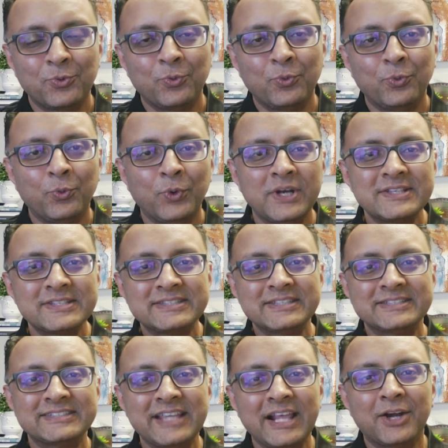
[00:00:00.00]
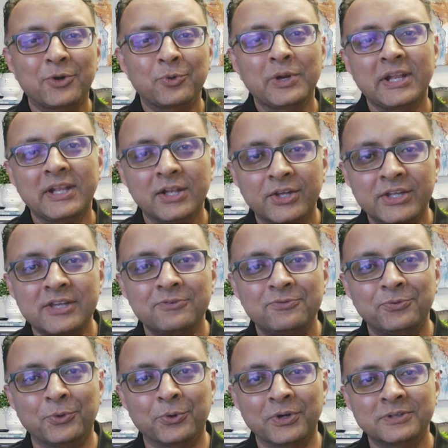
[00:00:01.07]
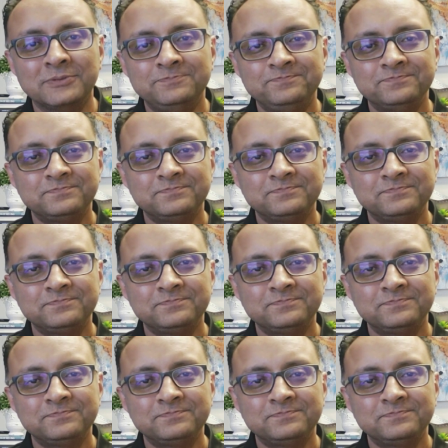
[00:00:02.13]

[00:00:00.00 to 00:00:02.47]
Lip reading: what is the seller really looking for?